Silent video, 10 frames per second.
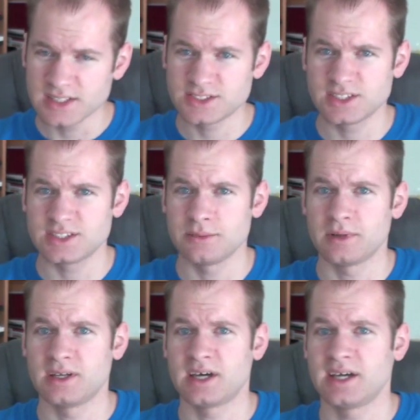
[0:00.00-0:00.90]

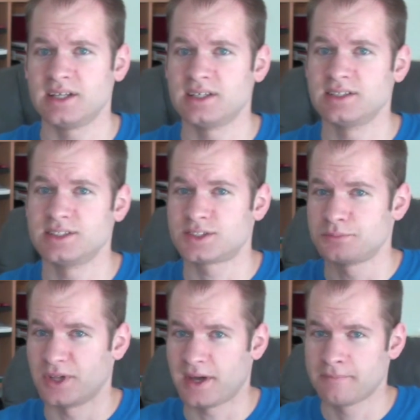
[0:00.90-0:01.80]
16:9
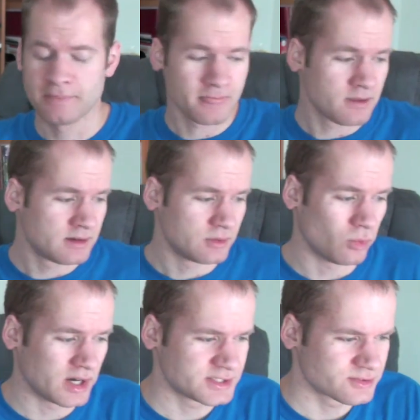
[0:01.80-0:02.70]
display,
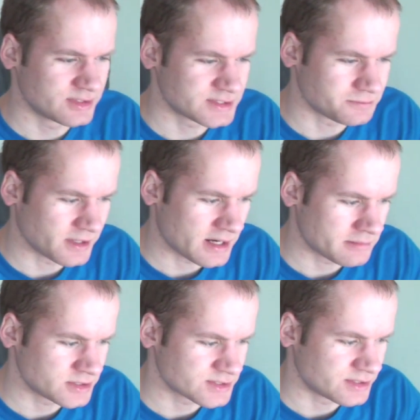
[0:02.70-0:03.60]
widescreen display, and
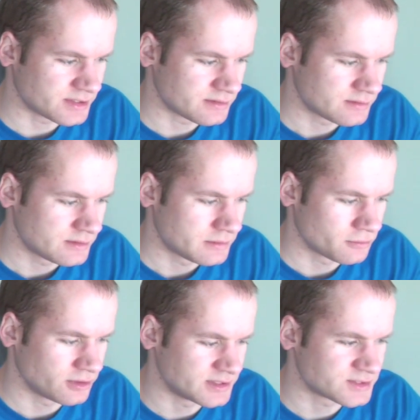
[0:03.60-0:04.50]
I'm just gonna
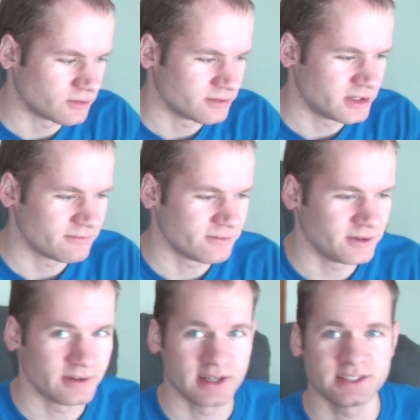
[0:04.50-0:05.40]
bring this over here for
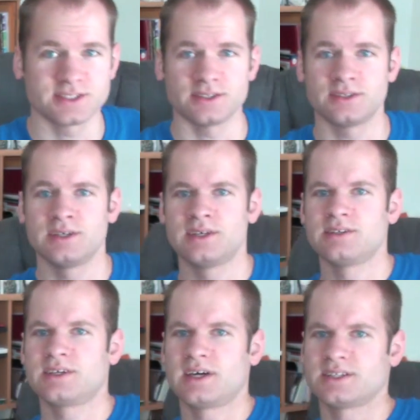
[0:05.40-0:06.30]
you guys to
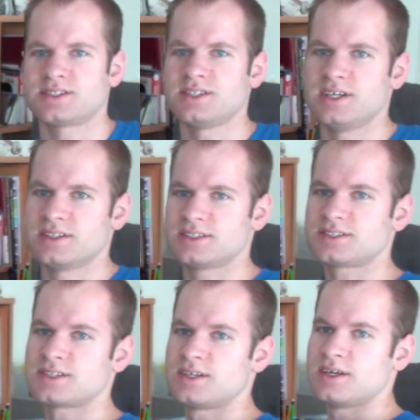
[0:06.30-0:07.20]
kind of see. And
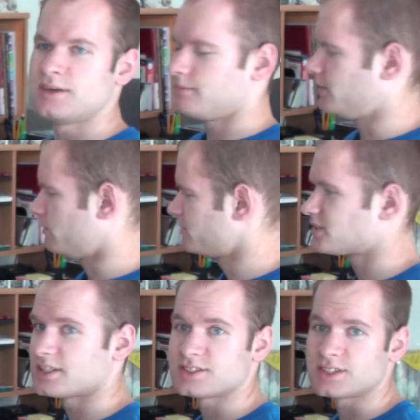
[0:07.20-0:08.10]
this, you know, it's
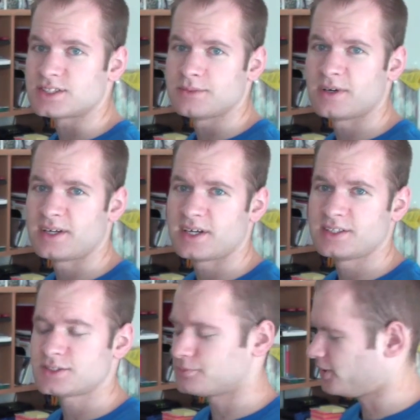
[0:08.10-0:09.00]
got a 16:9
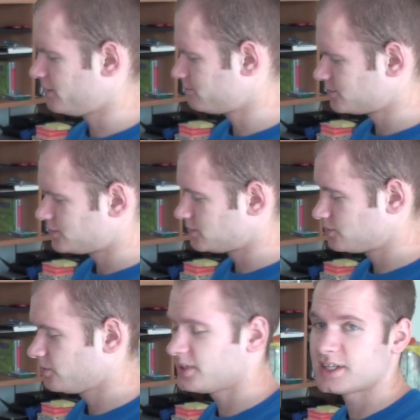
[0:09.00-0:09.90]
display.
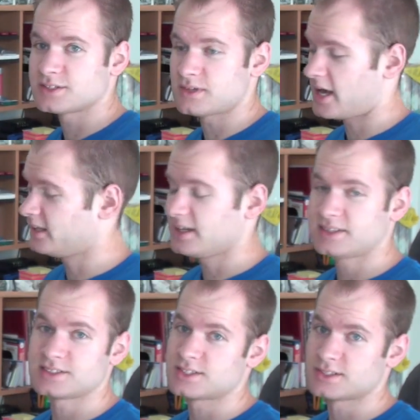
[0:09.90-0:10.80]
It's really nice. I like
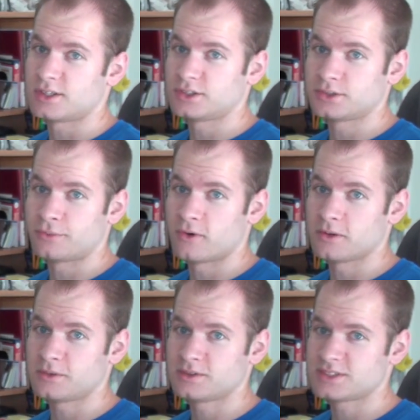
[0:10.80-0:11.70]
this as an ultra
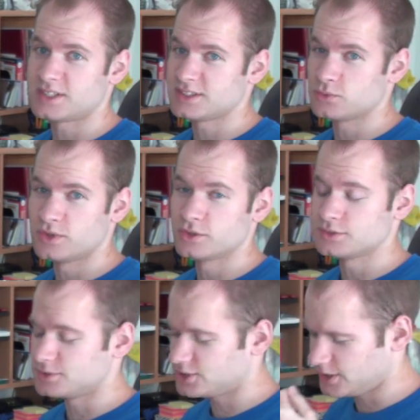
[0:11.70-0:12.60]
portable. It's a nice
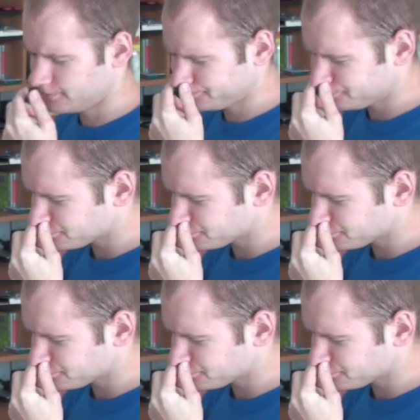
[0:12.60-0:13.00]
Windows machine.